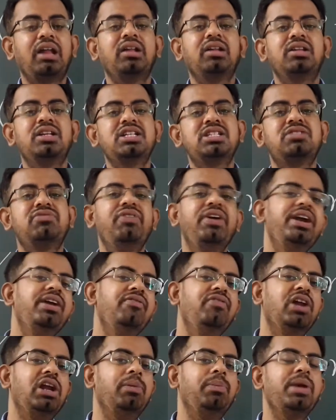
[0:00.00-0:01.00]
this
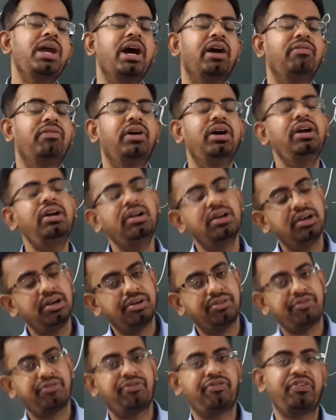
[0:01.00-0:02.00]
wind will be our
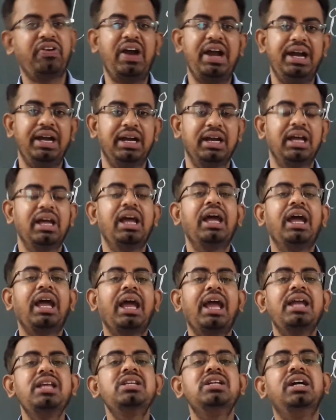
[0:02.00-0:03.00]

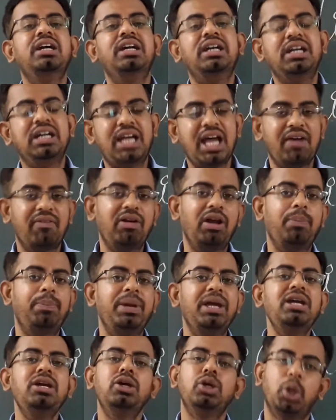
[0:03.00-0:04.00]
friend in
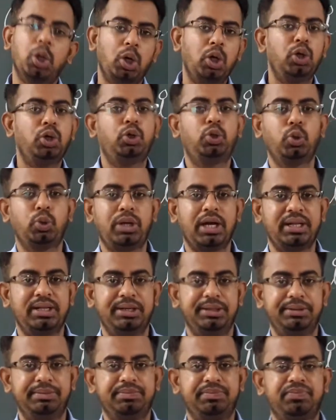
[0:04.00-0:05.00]
developing
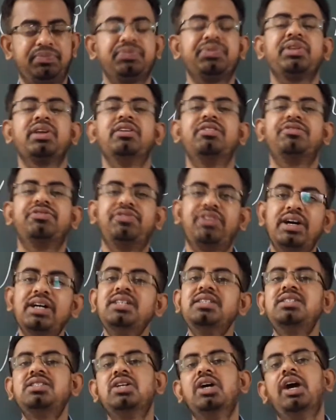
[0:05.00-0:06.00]
together.
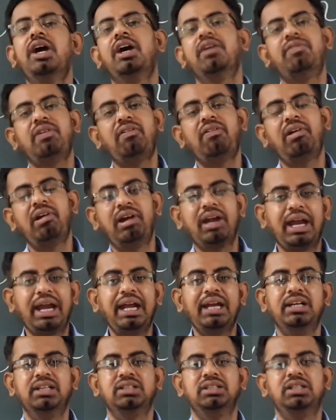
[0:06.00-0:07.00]
First, we will
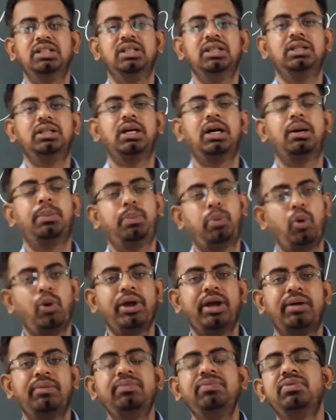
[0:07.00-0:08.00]
read the
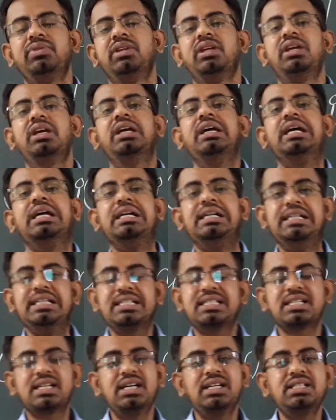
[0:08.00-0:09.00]
poem,
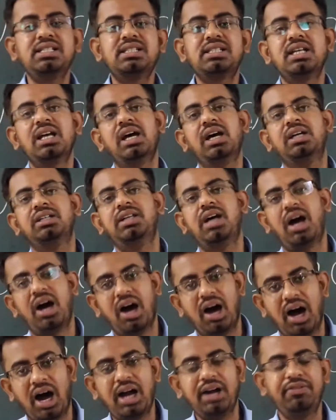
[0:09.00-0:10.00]
discuss the
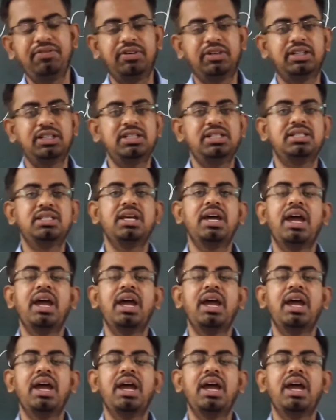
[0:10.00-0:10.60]
hard words,